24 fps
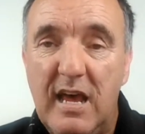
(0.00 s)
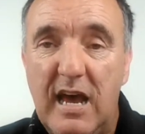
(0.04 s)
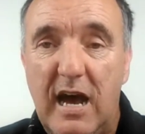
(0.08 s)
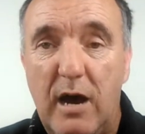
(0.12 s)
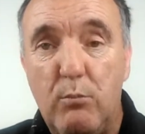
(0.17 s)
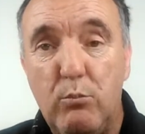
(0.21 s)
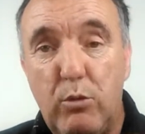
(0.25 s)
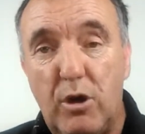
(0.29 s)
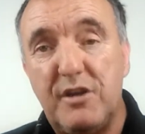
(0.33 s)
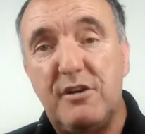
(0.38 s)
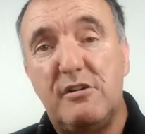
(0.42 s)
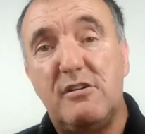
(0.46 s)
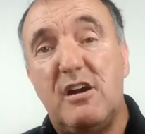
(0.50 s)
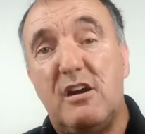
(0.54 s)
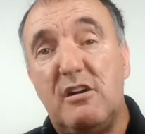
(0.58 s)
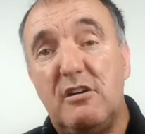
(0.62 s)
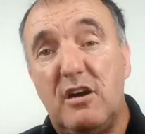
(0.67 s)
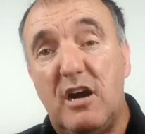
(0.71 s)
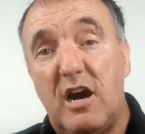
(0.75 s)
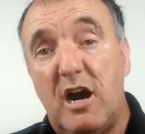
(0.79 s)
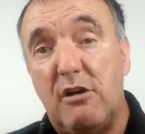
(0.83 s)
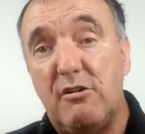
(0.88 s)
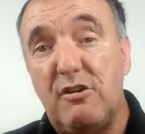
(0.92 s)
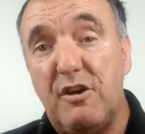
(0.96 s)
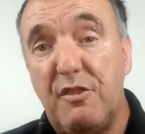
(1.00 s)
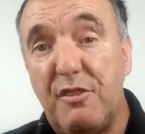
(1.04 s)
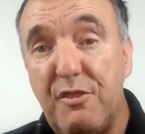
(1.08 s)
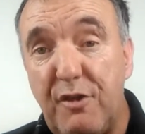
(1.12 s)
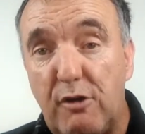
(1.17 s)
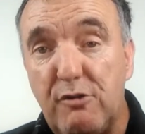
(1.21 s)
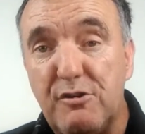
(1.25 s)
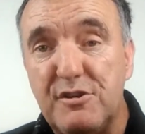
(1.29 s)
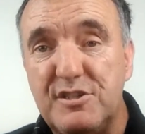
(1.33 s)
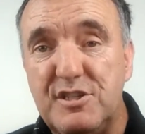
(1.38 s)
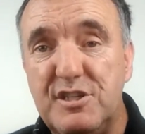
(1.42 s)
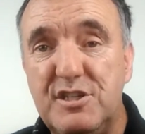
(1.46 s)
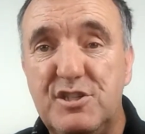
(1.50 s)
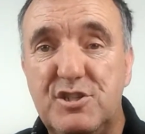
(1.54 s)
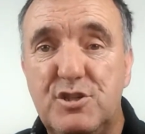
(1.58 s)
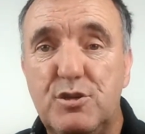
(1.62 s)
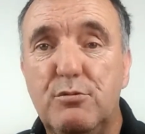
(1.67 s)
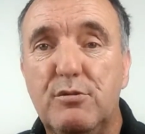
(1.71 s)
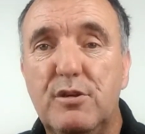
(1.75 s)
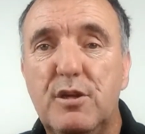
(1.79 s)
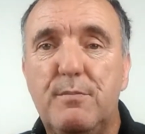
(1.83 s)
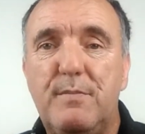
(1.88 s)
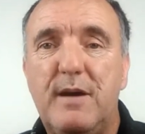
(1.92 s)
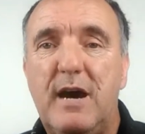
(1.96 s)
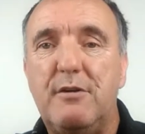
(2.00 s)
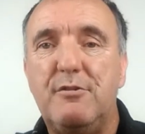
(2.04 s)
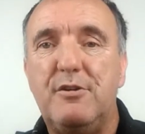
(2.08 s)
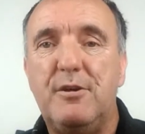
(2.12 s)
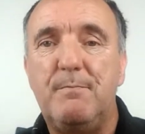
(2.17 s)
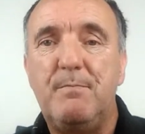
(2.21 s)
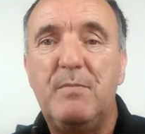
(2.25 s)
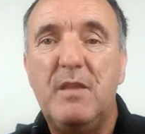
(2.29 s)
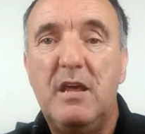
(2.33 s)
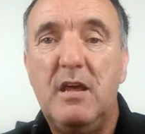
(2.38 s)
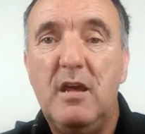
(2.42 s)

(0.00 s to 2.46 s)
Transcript: And what are our authorities doing about it?